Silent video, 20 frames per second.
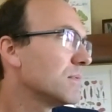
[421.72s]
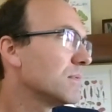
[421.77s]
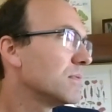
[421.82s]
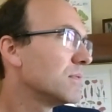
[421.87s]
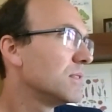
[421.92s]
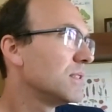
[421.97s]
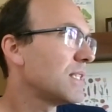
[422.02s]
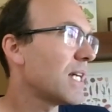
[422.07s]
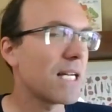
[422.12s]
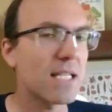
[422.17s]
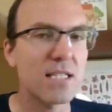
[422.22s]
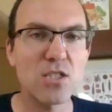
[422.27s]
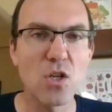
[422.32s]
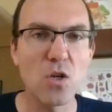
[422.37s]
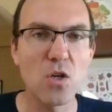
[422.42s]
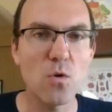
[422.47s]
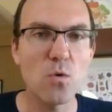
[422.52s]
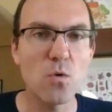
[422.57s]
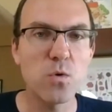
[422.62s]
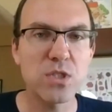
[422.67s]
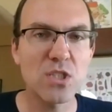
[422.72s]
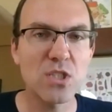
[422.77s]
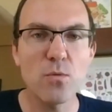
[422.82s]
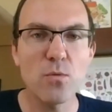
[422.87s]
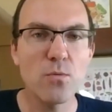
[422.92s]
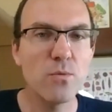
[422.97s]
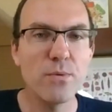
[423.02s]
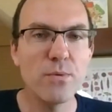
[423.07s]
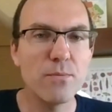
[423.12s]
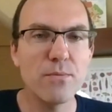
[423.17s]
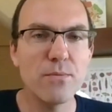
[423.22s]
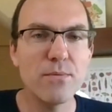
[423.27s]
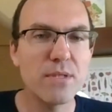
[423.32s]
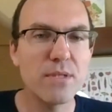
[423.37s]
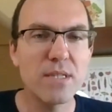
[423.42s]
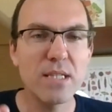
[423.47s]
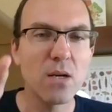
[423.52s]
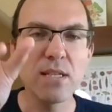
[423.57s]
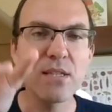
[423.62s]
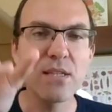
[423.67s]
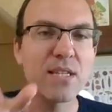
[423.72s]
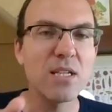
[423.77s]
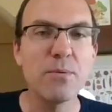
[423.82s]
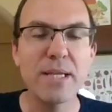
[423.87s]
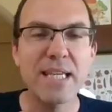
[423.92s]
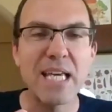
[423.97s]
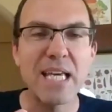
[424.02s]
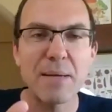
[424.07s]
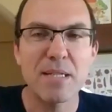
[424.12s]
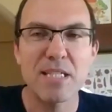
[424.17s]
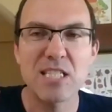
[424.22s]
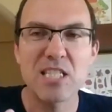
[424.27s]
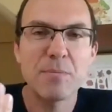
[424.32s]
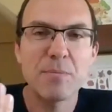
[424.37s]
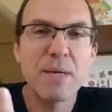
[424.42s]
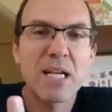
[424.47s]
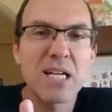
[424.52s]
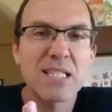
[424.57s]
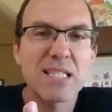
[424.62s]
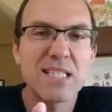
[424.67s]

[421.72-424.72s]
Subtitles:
yeah, so the only thing we kept is because